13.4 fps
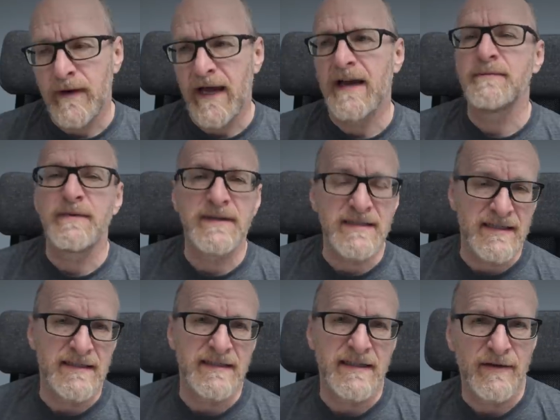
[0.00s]
We had been
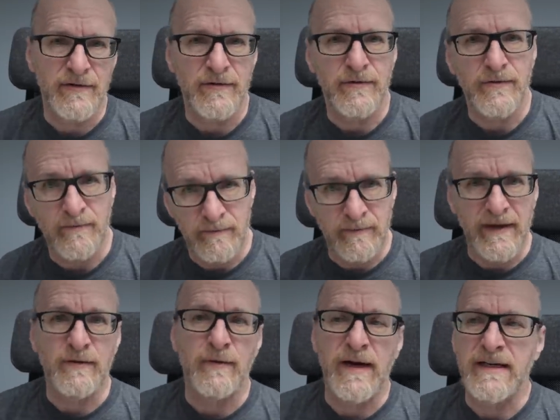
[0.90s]
sitting through
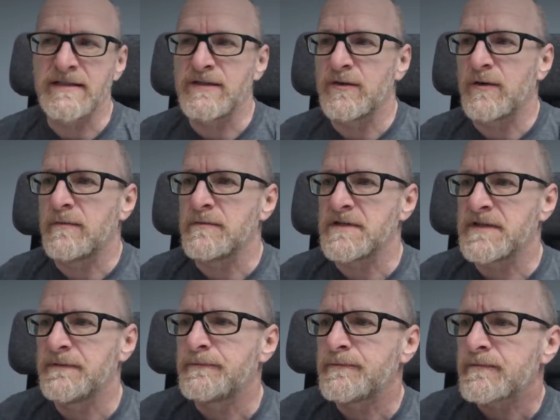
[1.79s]
big rainstorms.